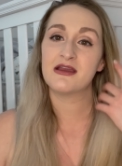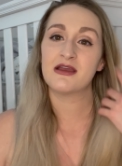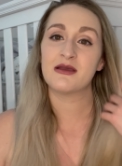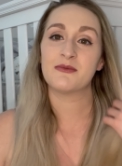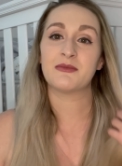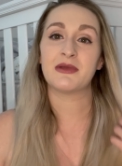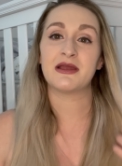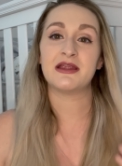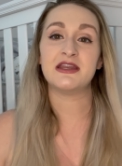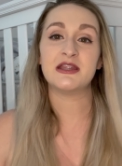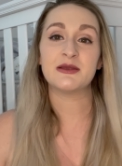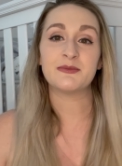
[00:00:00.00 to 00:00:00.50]

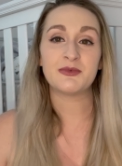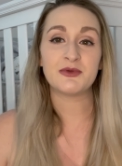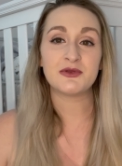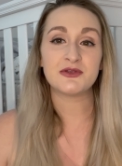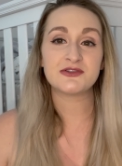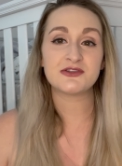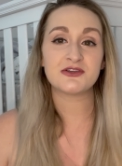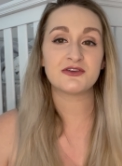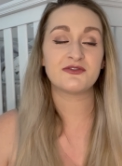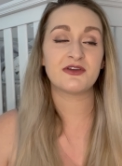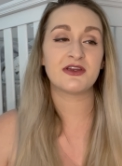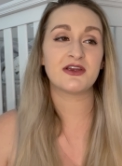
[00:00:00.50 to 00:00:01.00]
My nipples
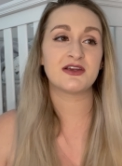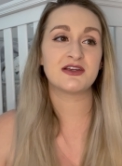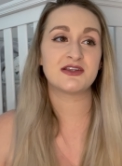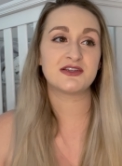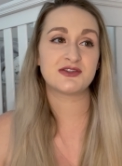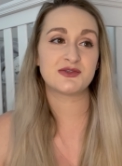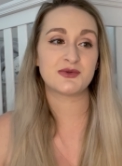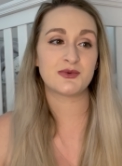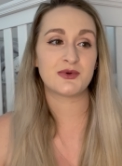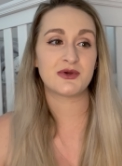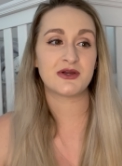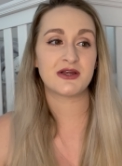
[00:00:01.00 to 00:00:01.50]
are very
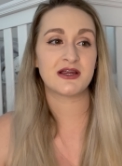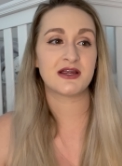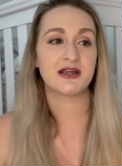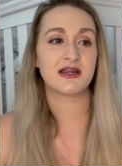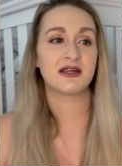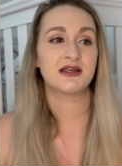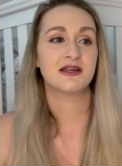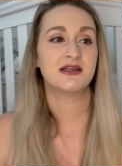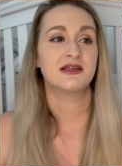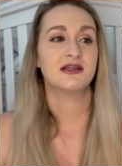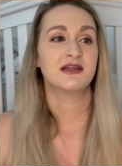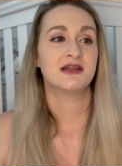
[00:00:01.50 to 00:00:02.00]

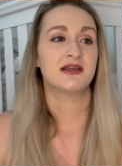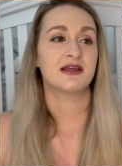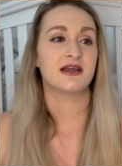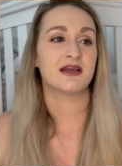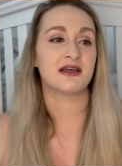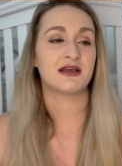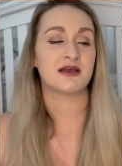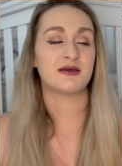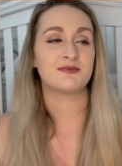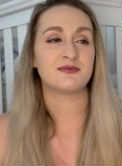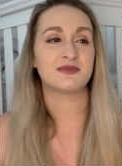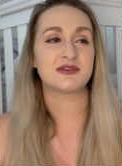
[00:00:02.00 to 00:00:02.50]
sore,
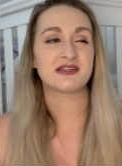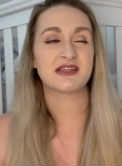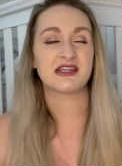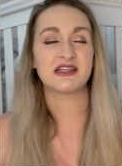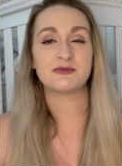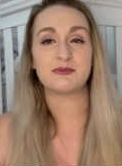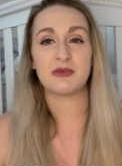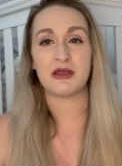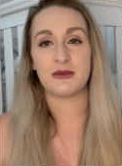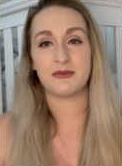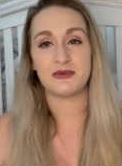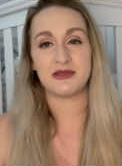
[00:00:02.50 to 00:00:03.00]
just because
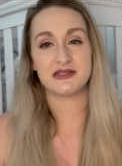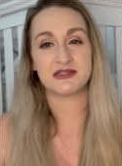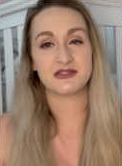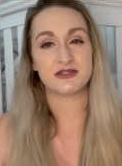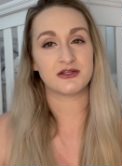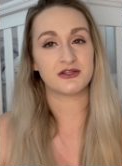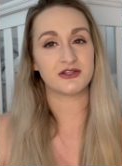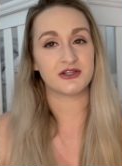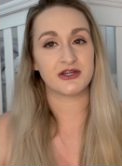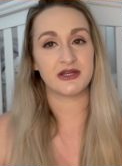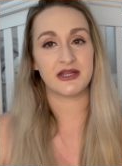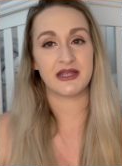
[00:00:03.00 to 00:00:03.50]
baby's
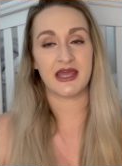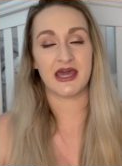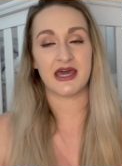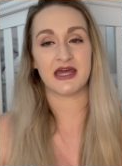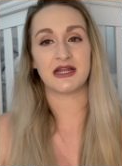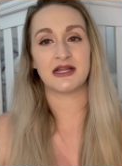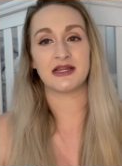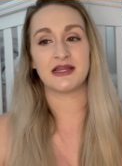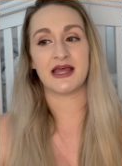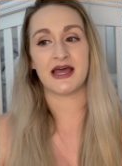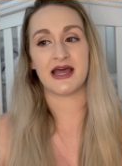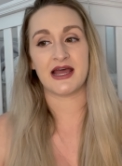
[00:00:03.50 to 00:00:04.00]
still learning how
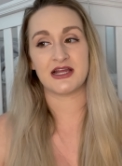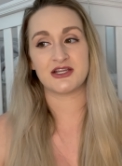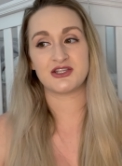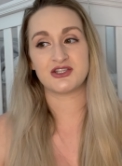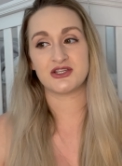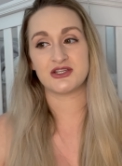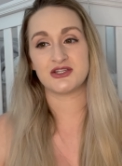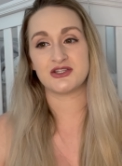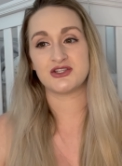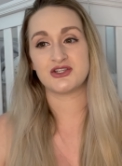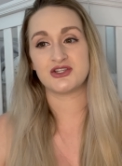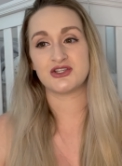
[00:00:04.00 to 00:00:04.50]
to latch
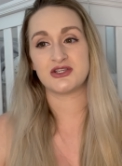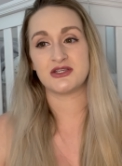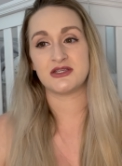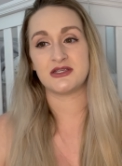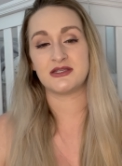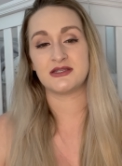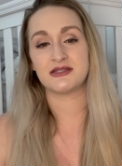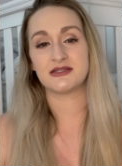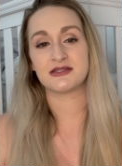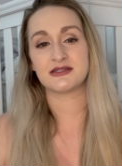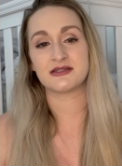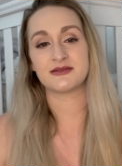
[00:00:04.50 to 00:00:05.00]
and
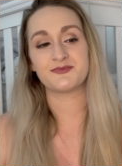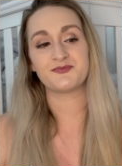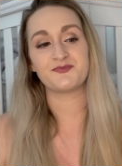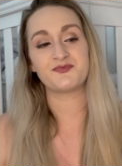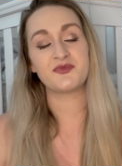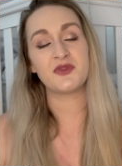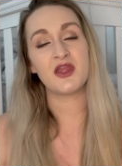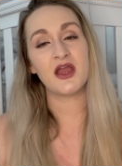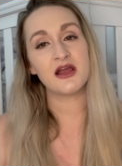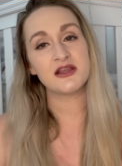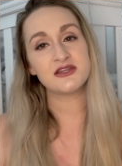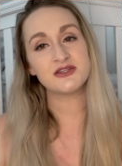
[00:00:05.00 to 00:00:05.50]
she's
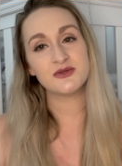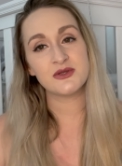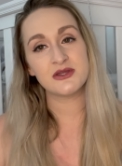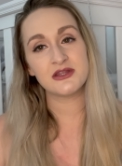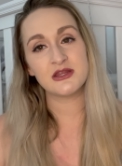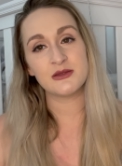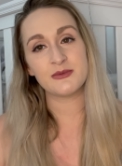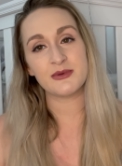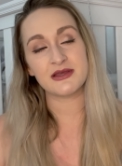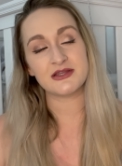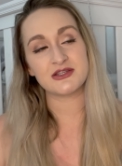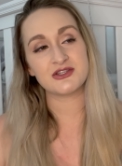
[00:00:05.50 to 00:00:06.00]
not doing
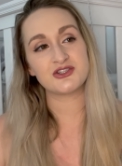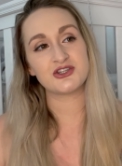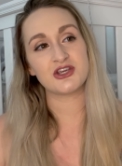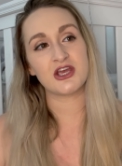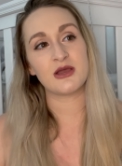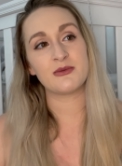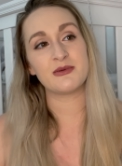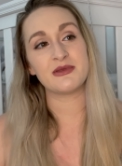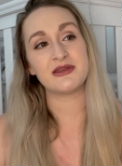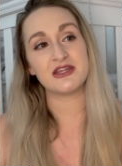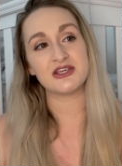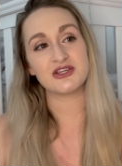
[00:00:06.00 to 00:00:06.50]
the best
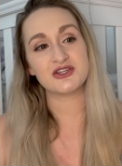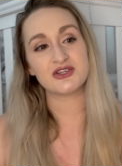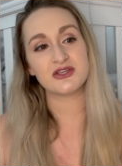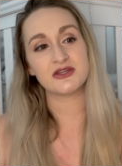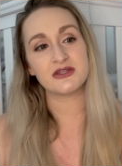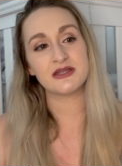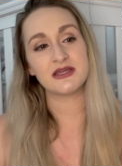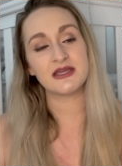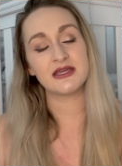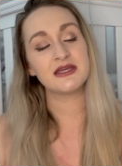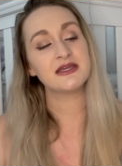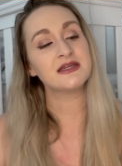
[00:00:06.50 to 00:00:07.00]
job
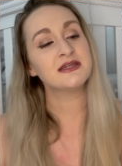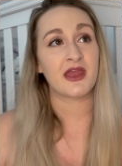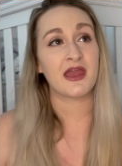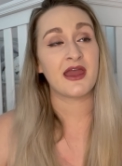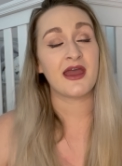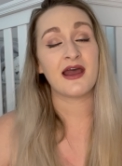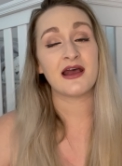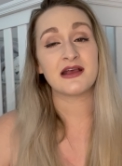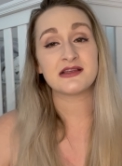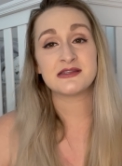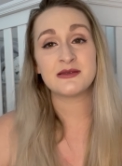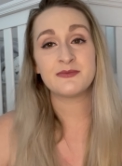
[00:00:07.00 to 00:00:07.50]
initially. It
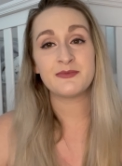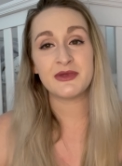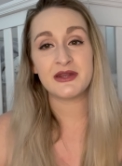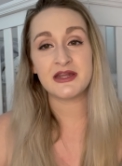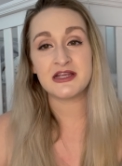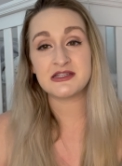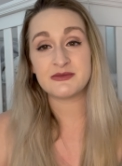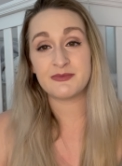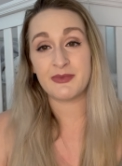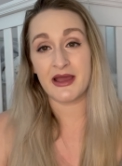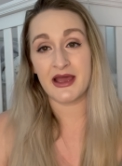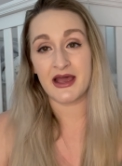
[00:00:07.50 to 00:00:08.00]
hasn't been
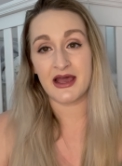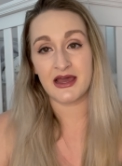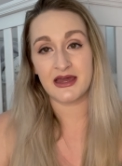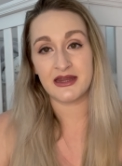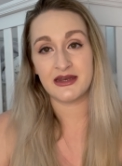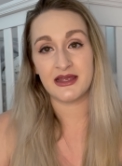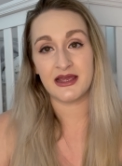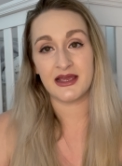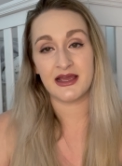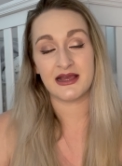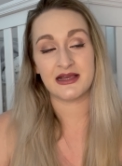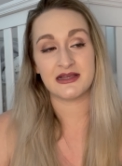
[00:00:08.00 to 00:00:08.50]
as
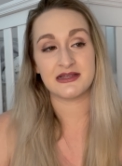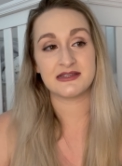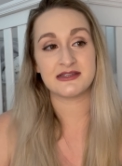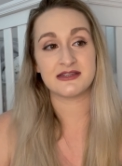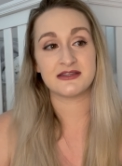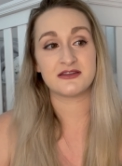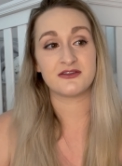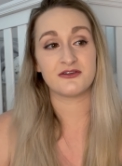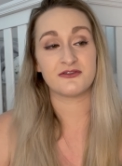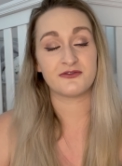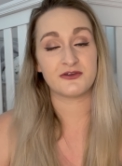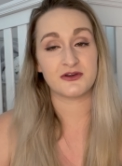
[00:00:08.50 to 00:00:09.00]
bad as
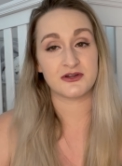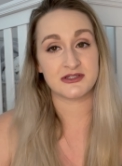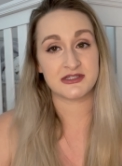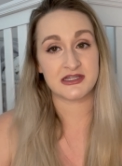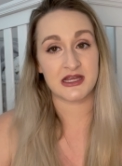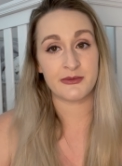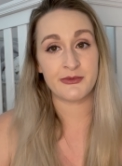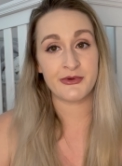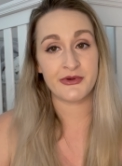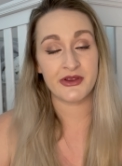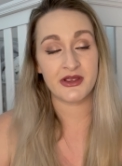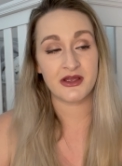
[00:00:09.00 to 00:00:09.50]
the first
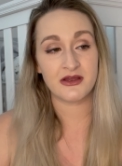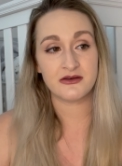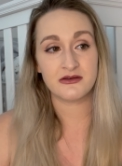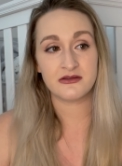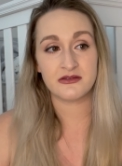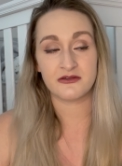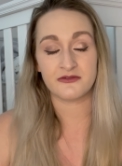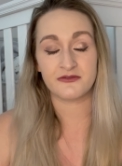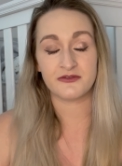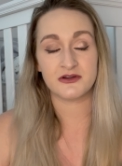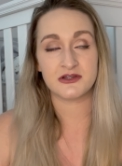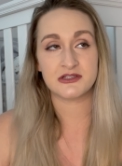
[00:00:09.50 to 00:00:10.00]
time around.
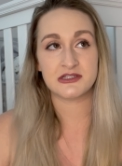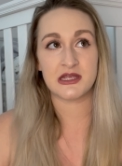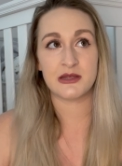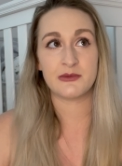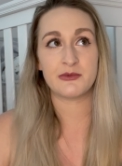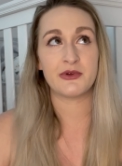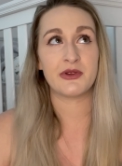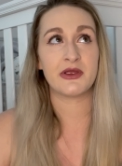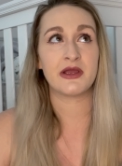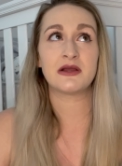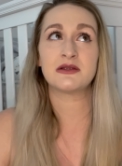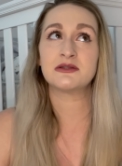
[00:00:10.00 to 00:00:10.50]
The first time
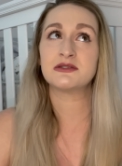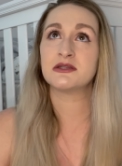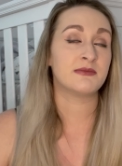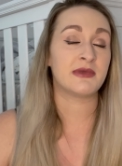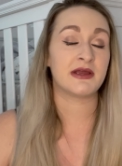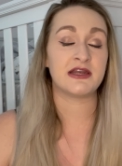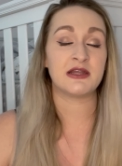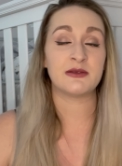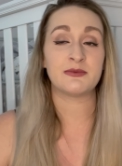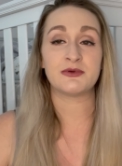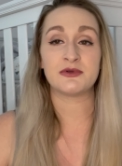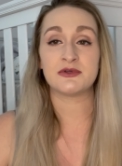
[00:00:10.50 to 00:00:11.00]
around, my
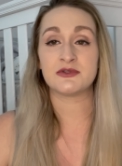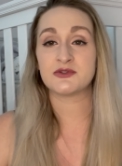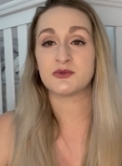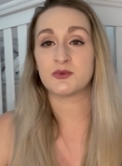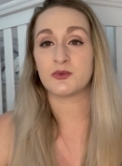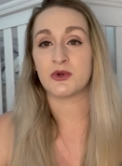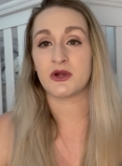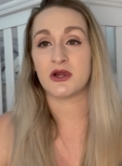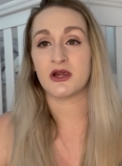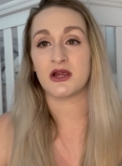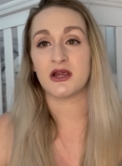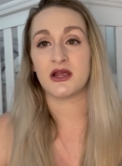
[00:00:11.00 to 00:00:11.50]
nipples
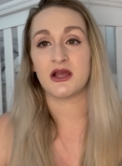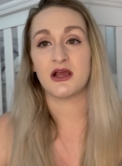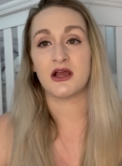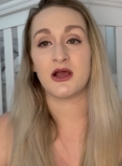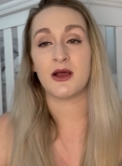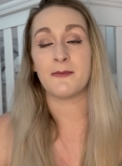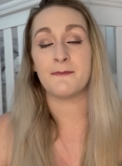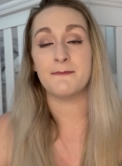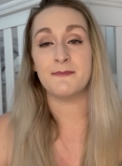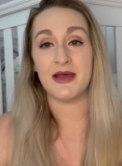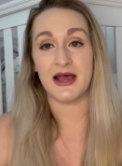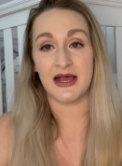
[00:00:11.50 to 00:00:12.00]
were
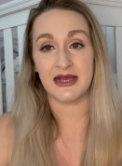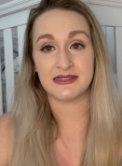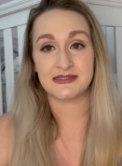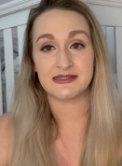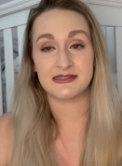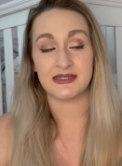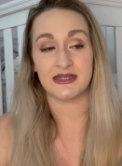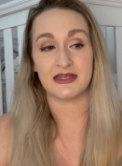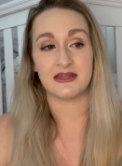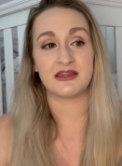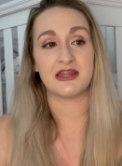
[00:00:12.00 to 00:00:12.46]
a mess. Like